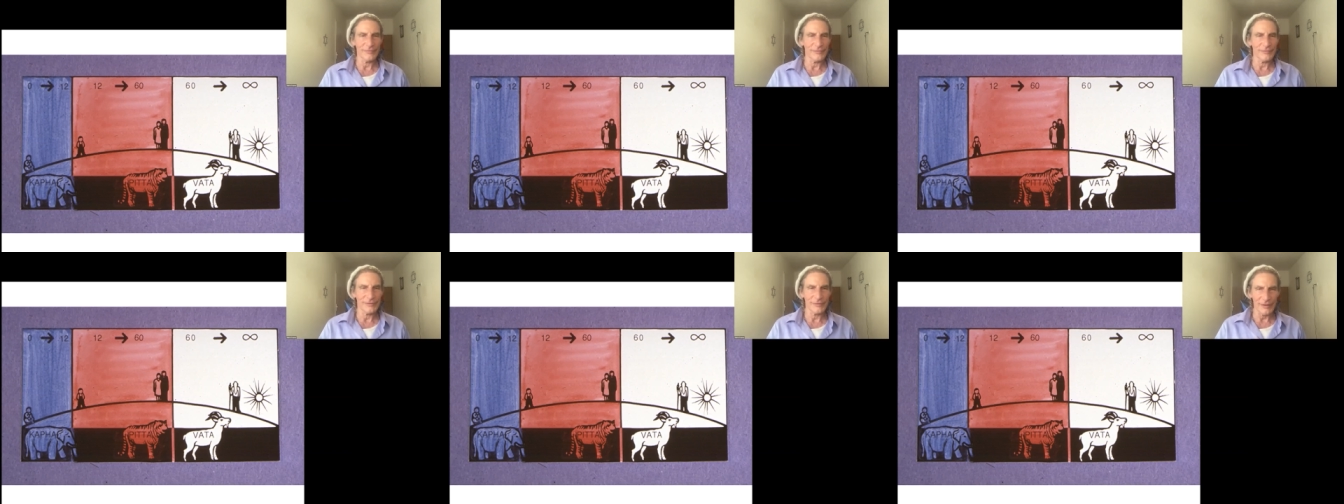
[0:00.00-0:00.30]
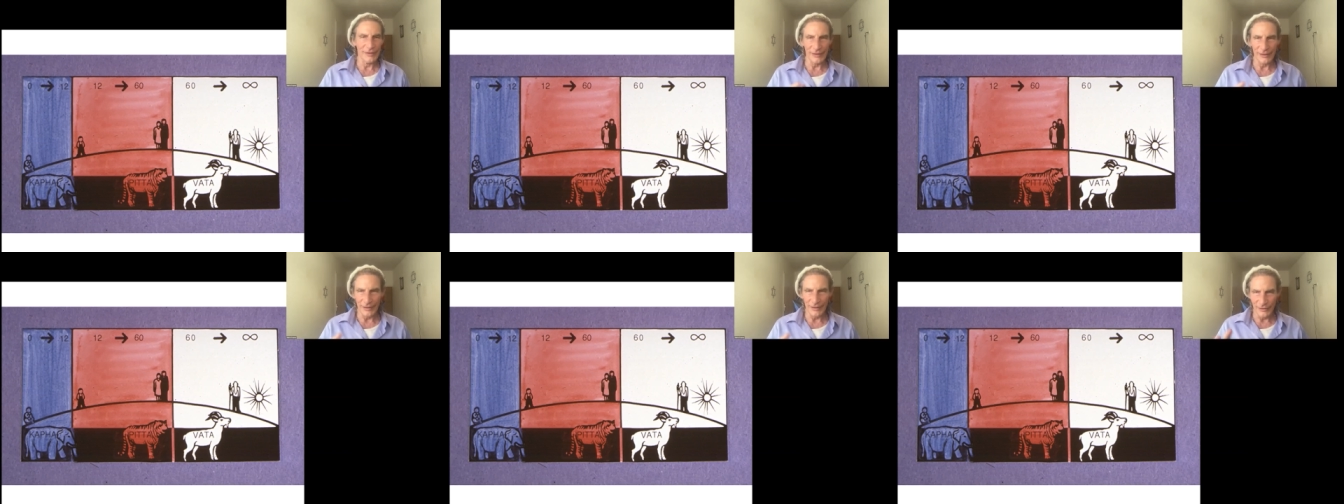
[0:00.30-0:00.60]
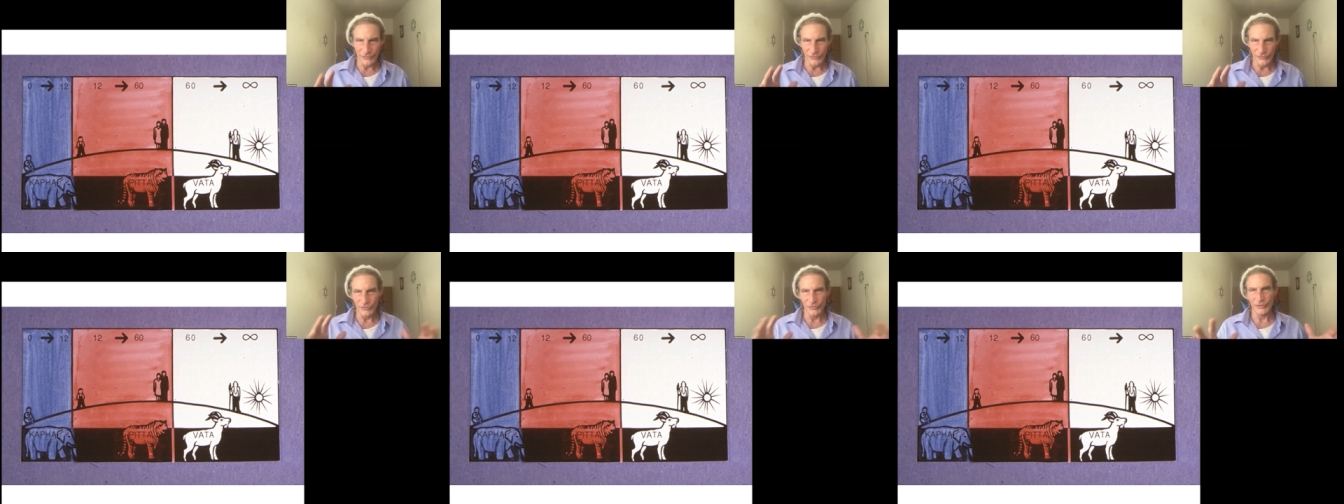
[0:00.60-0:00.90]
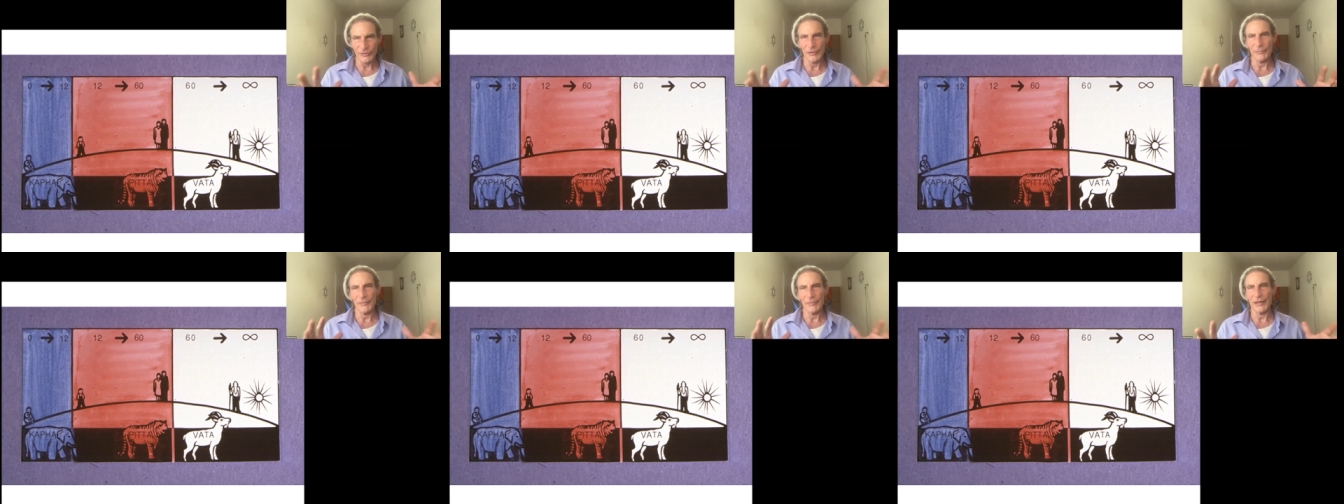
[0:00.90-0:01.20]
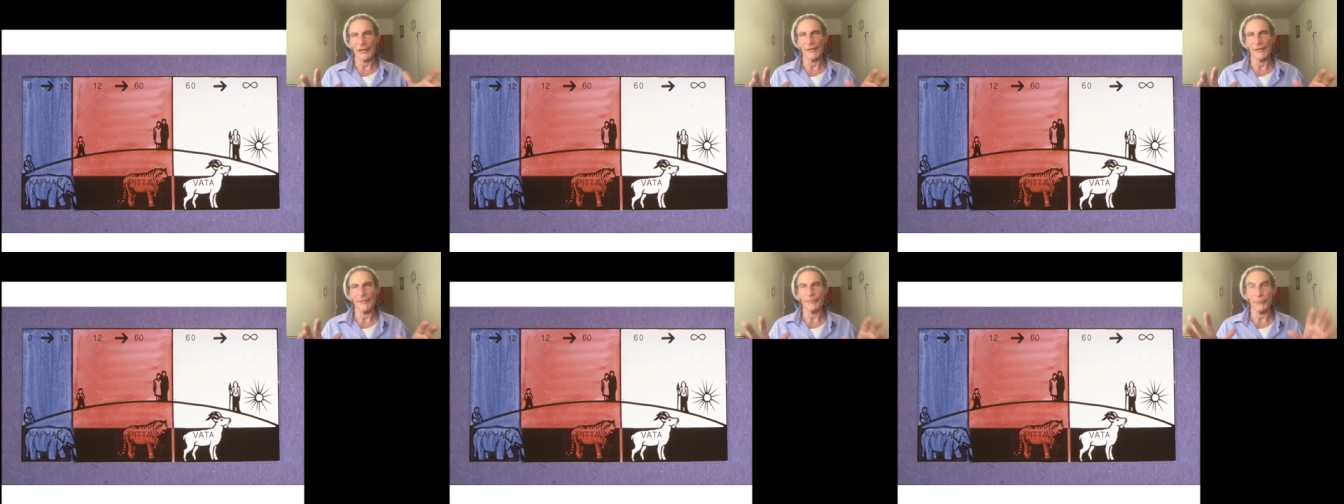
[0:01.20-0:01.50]
stuck in a certain
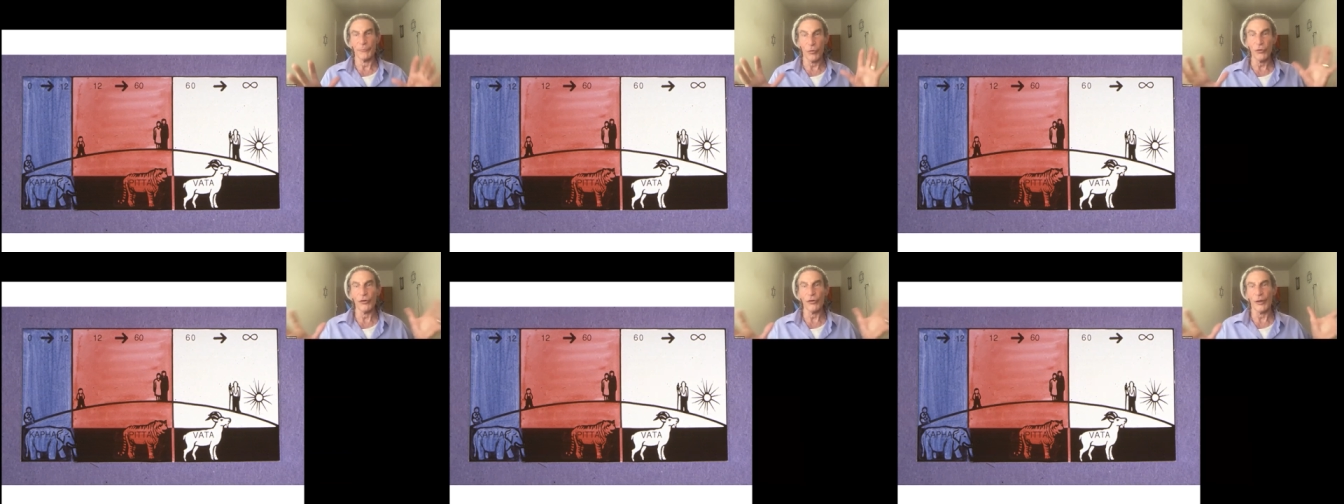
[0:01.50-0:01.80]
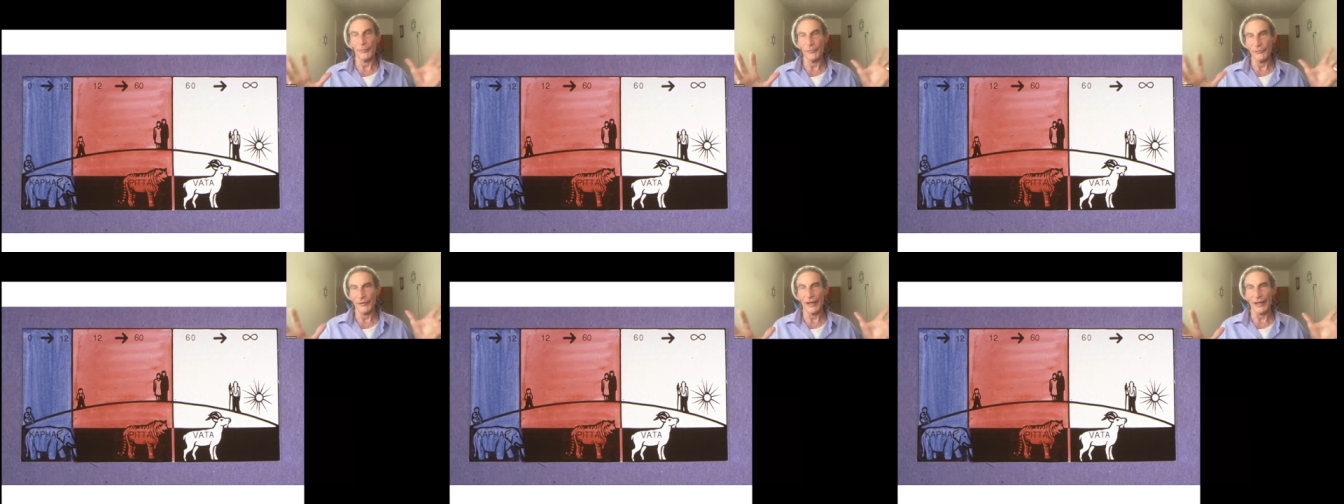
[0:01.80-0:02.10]
amount of pull-ups